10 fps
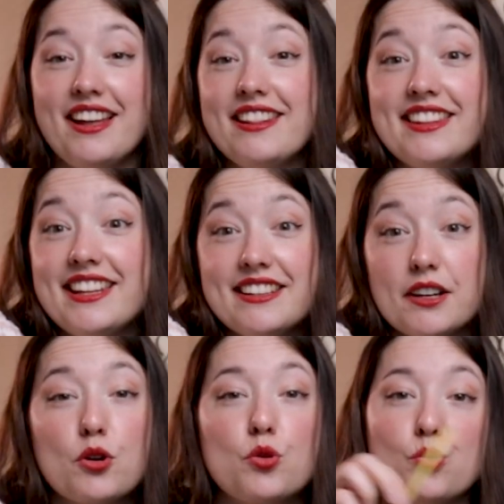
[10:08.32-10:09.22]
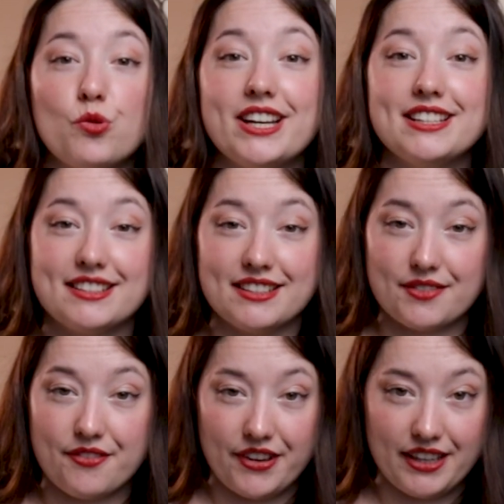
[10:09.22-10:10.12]
And then the
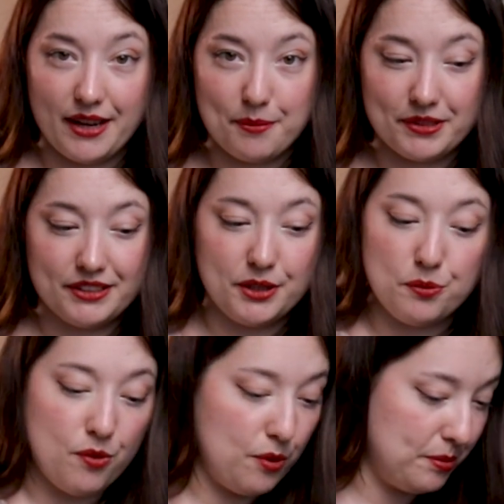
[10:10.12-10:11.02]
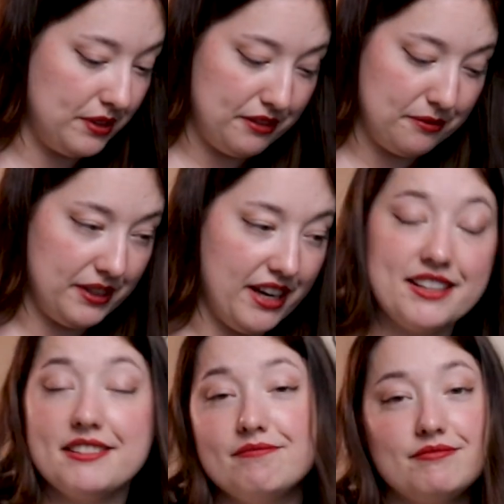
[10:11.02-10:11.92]
craziest thing happened. You won't believe me.
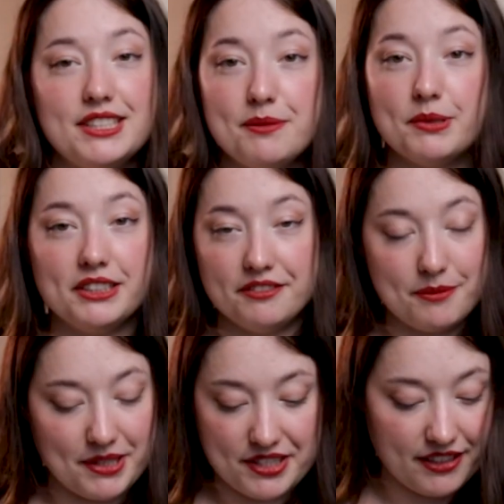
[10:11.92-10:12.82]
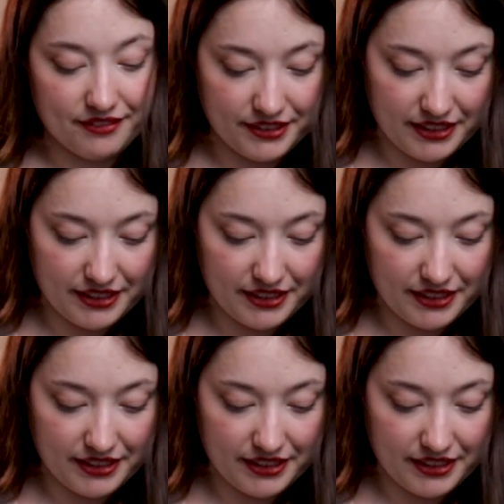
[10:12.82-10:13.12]
I didn't believe it myself.